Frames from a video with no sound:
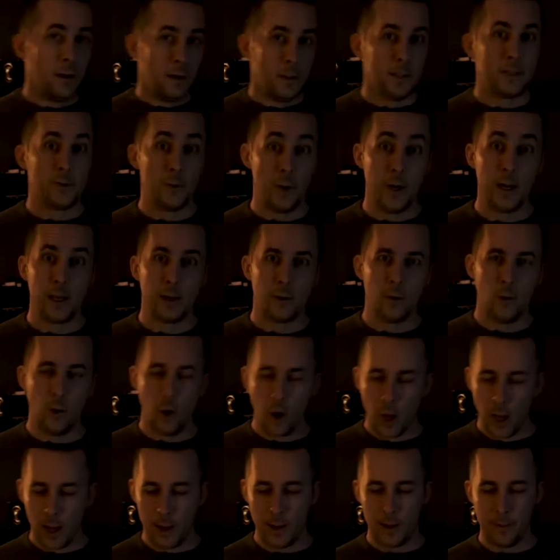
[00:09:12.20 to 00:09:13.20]
It's really
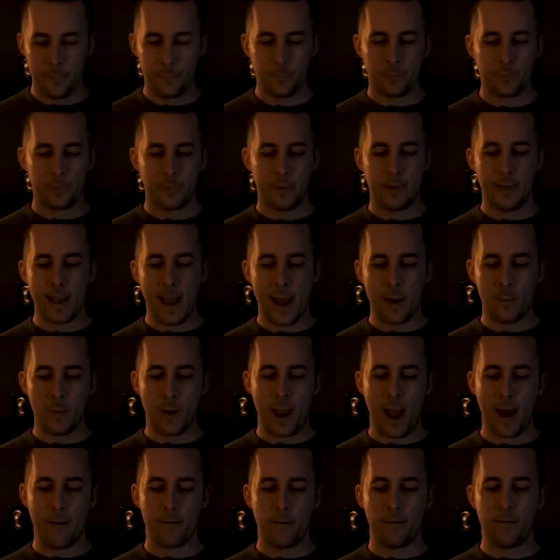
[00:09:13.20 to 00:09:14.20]
cool. Then
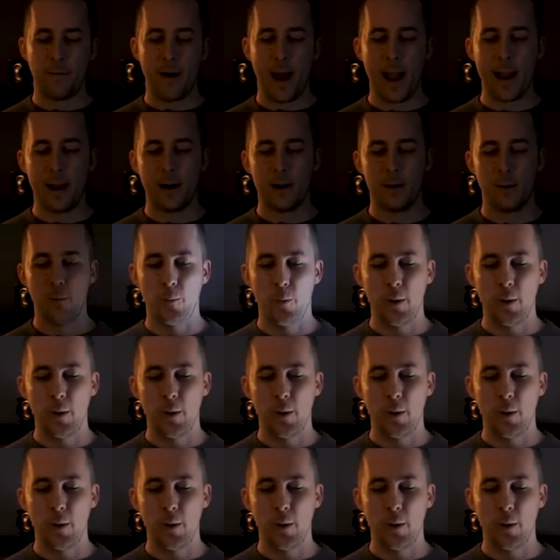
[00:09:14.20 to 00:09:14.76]
we have a fire,